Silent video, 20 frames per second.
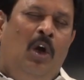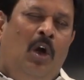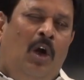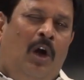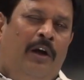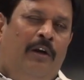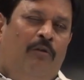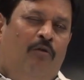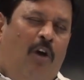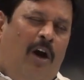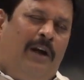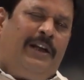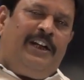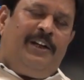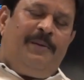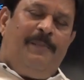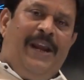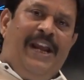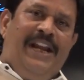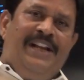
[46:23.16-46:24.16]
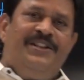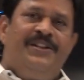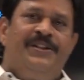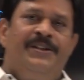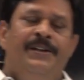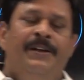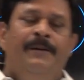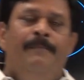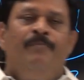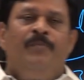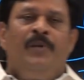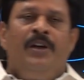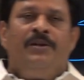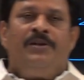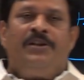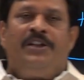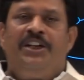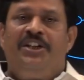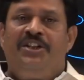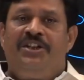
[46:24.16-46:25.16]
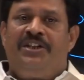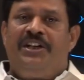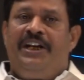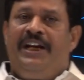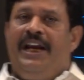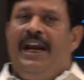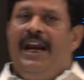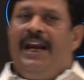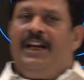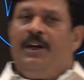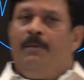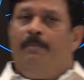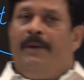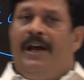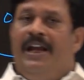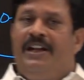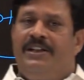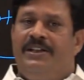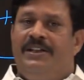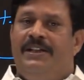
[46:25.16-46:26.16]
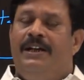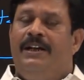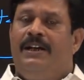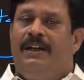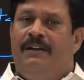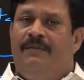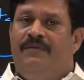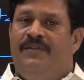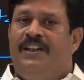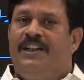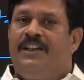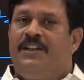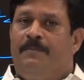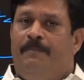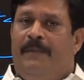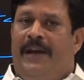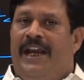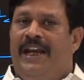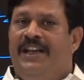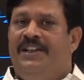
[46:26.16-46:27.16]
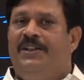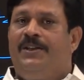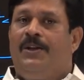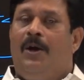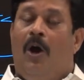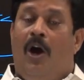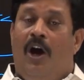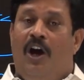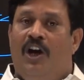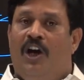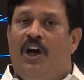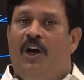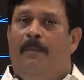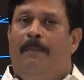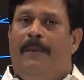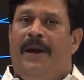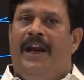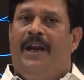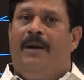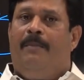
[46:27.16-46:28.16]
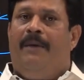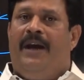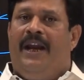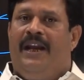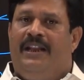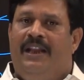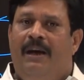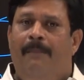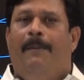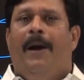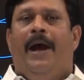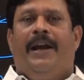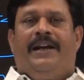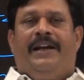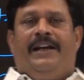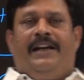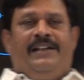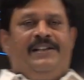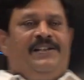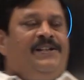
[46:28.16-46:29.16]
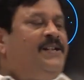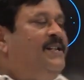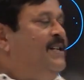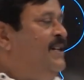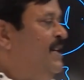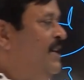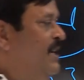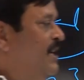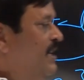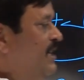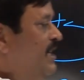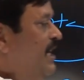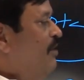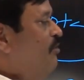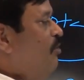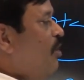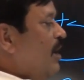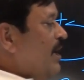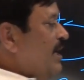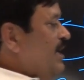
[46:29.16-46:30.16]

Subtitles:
And what it means? 68% of the space occupied by the particles. Then what